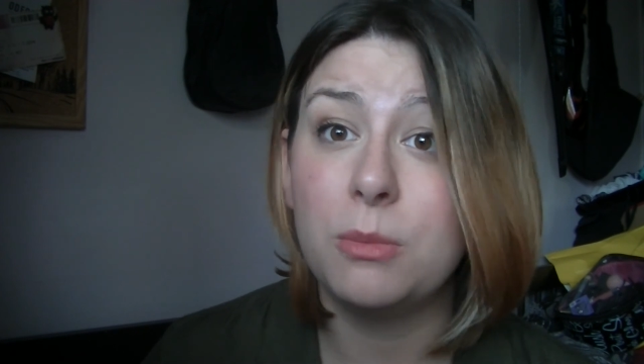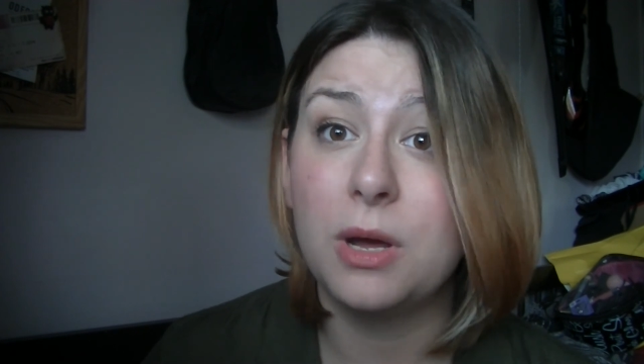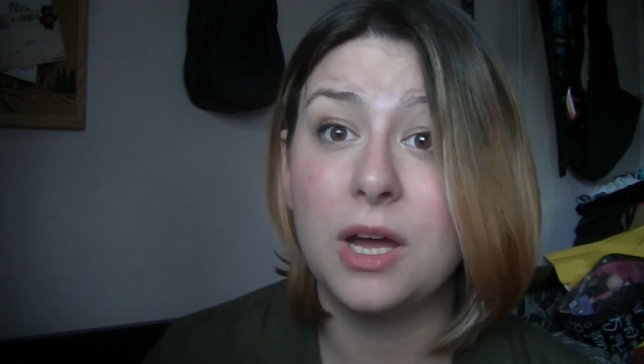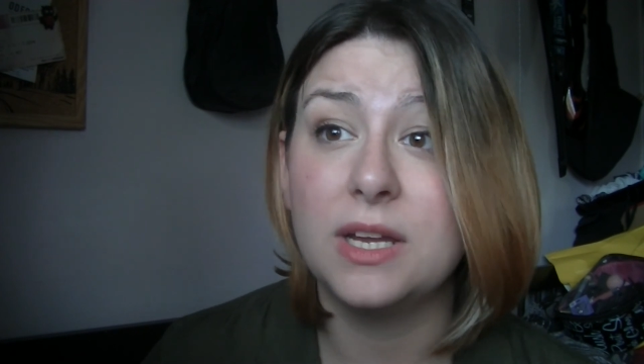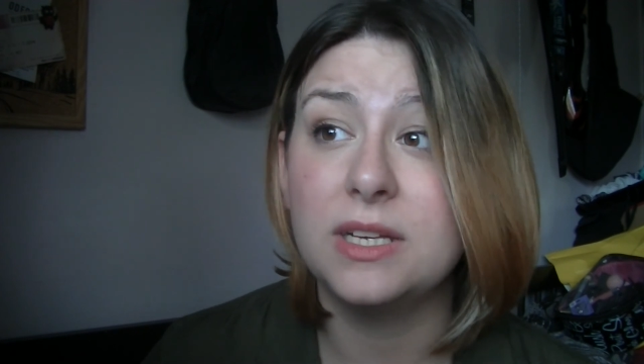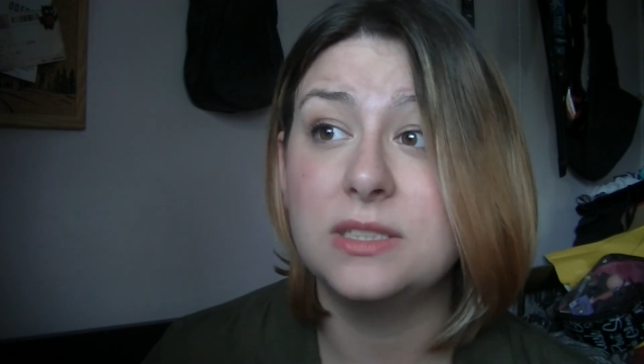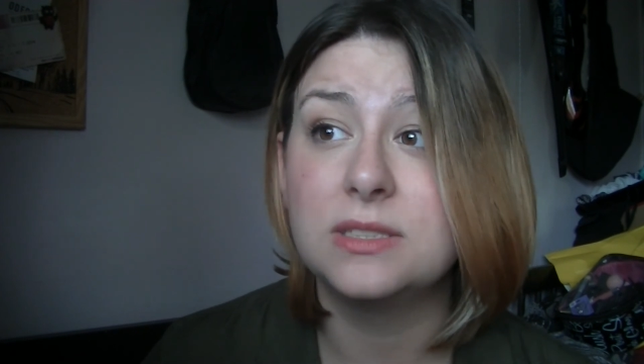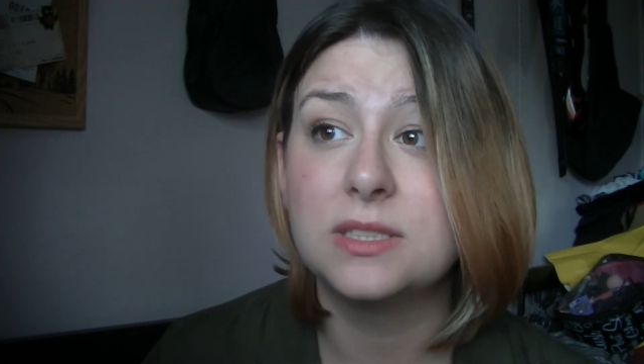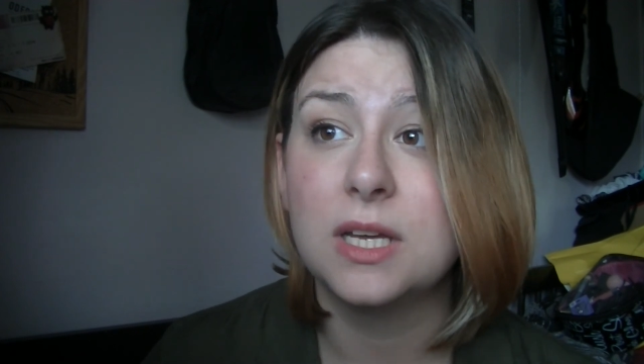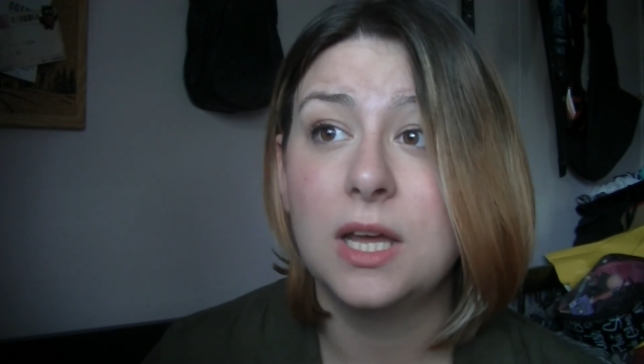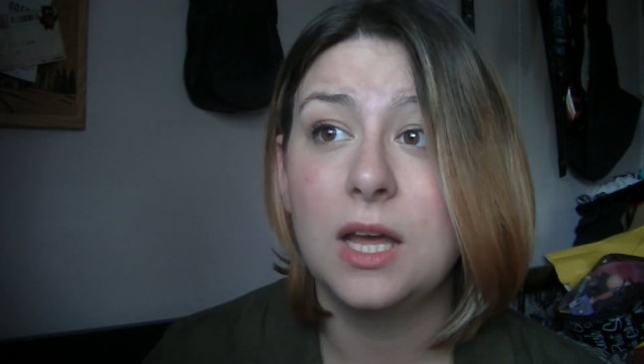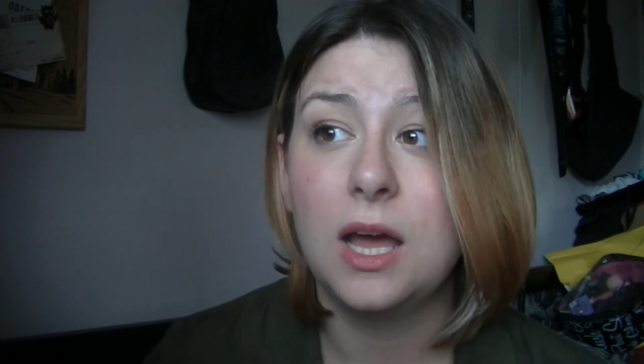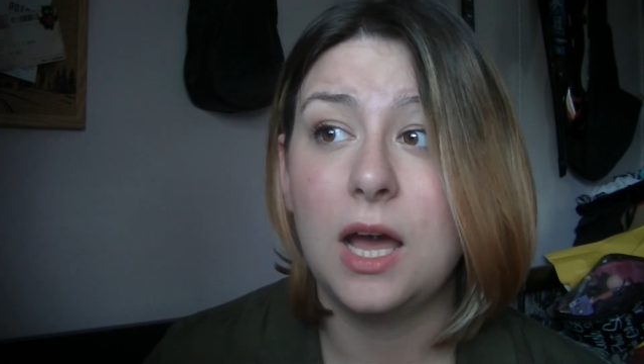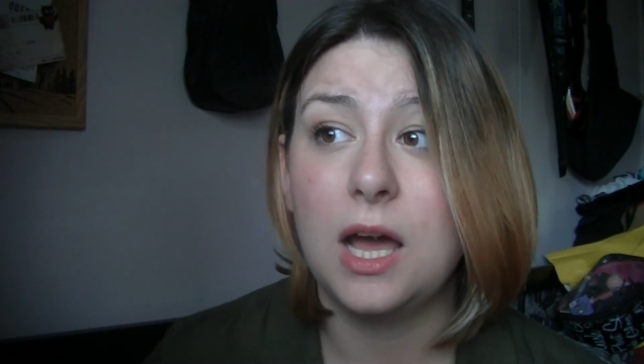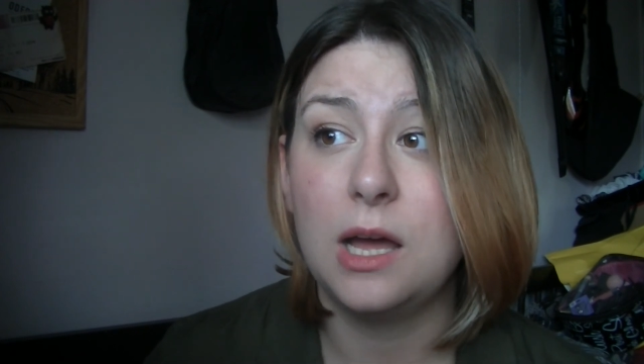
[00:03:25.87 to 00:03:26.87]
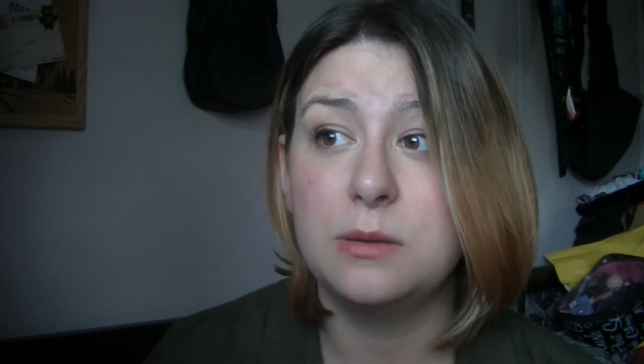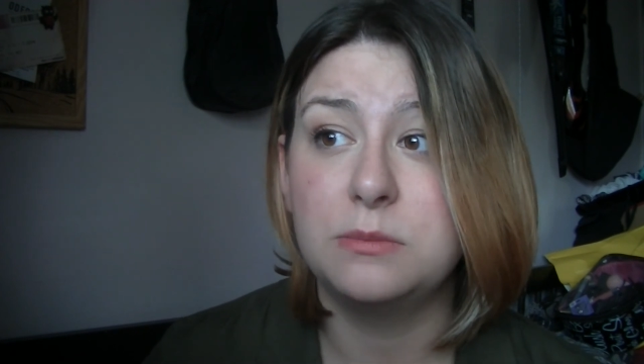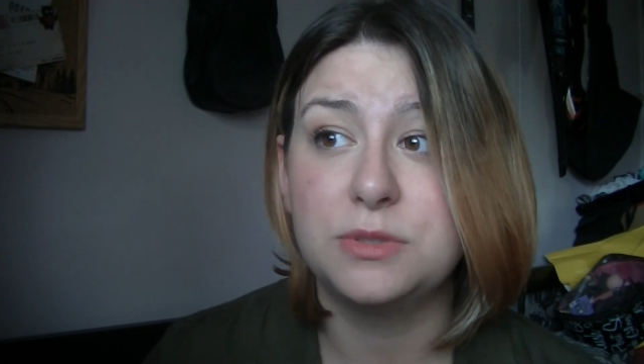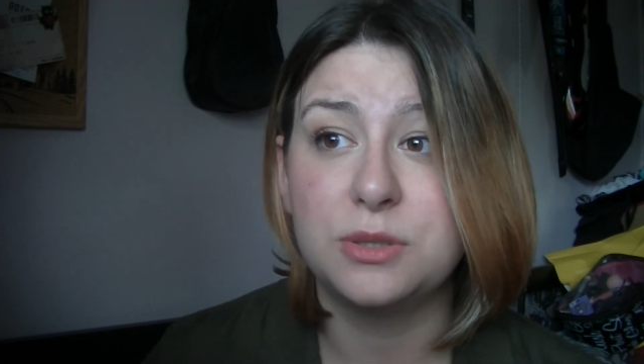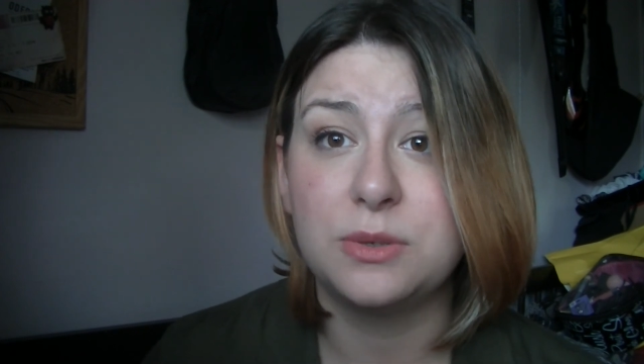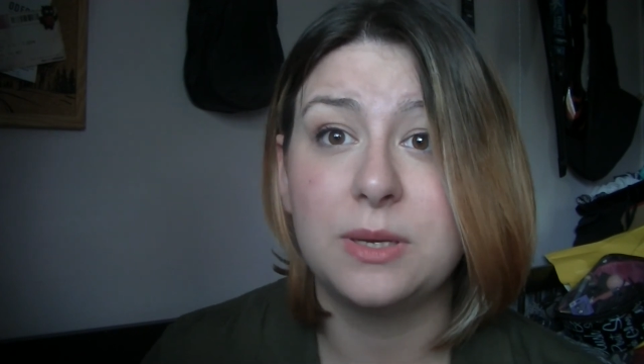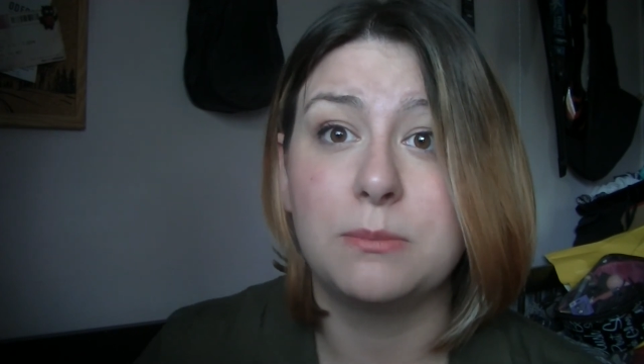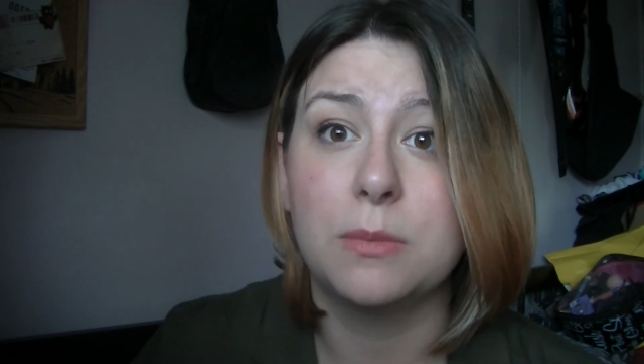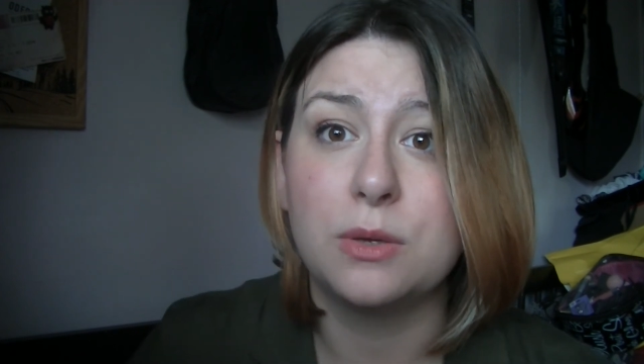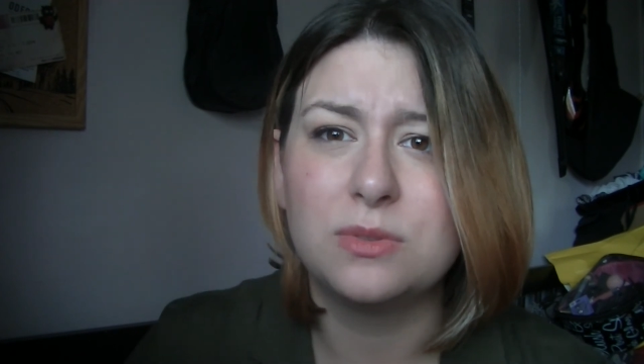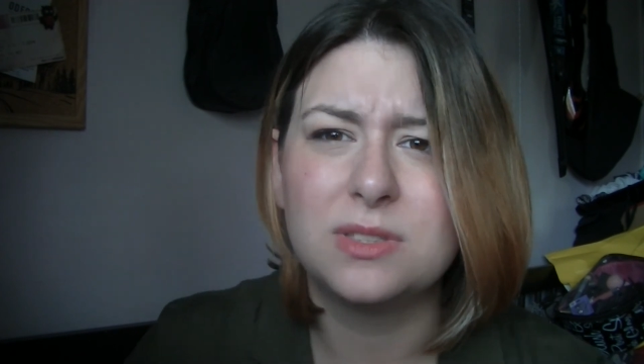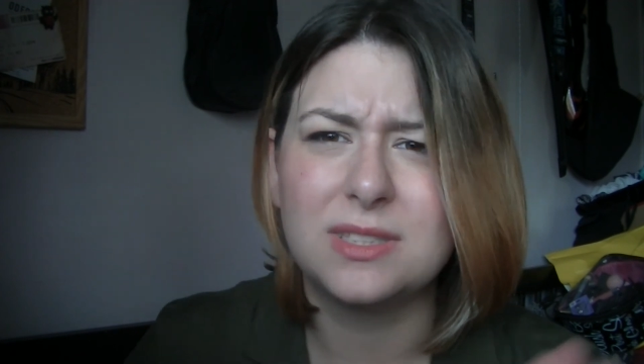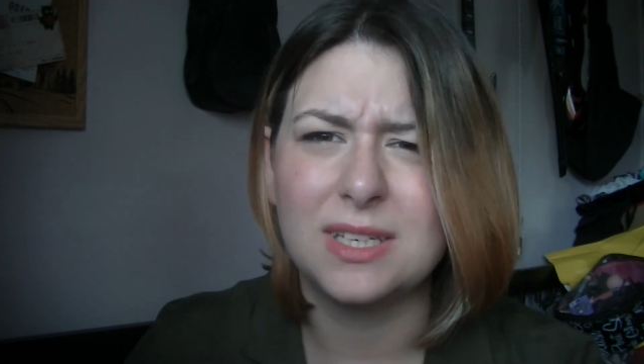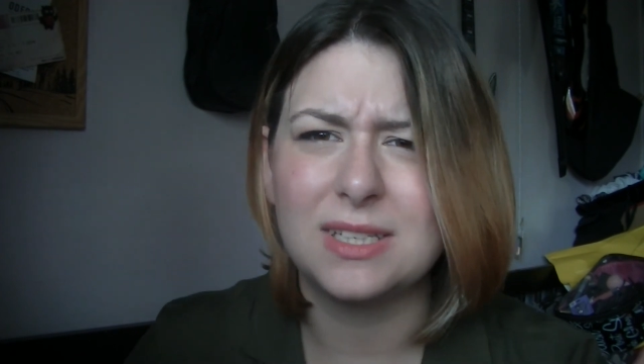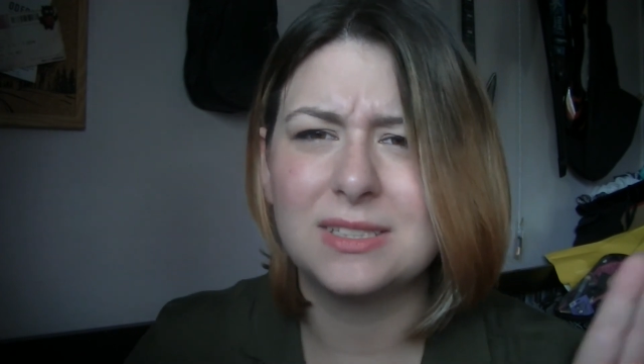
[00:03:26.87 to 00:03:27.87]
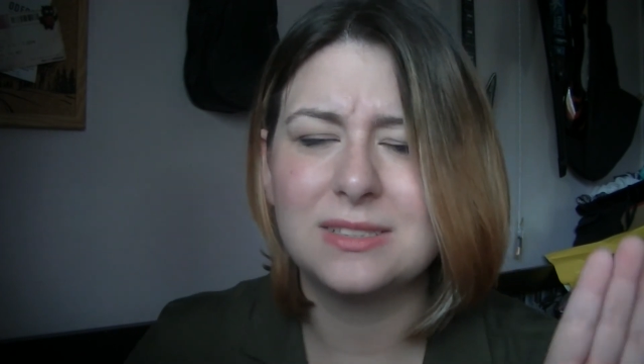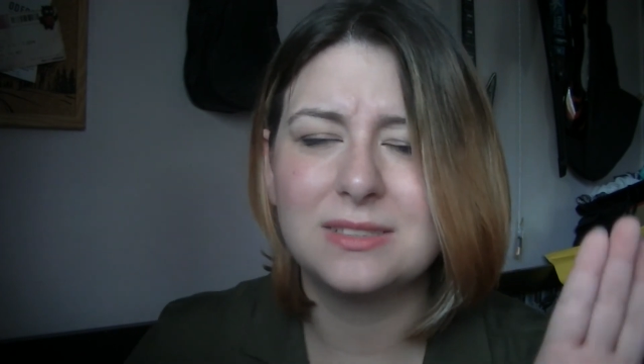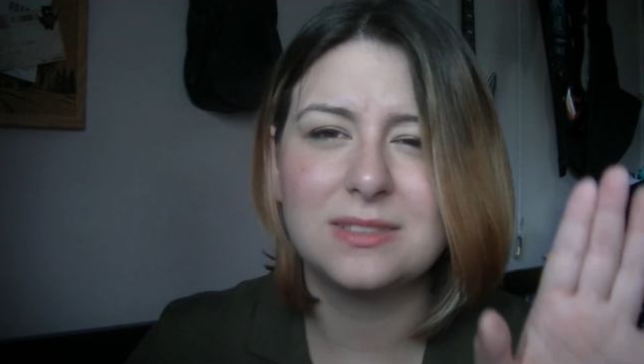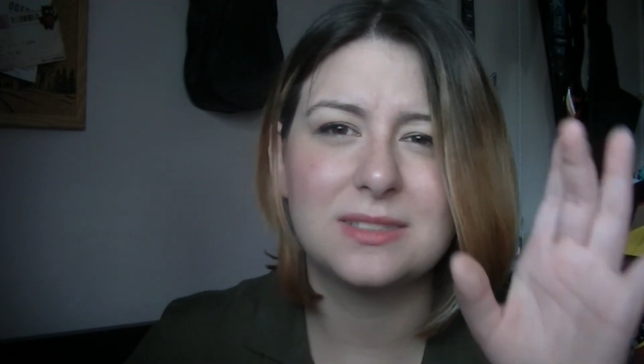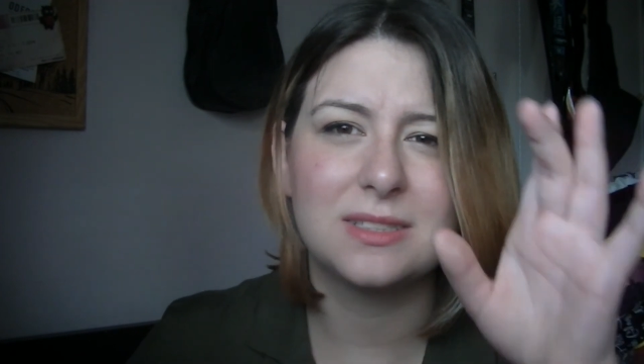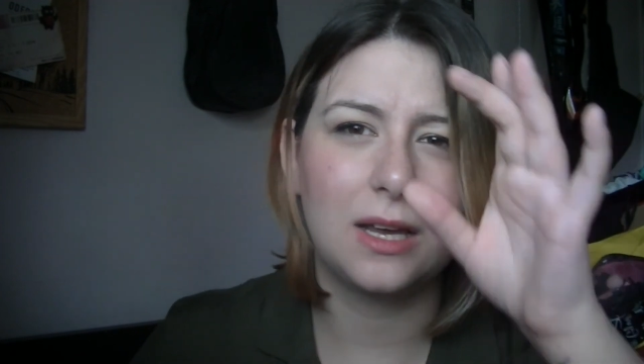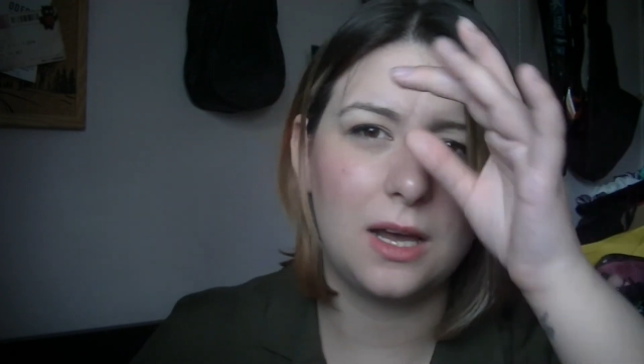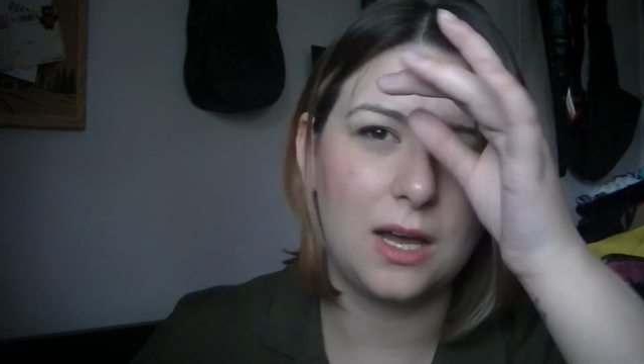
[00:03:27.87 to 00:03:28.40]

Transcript: mind doing most things.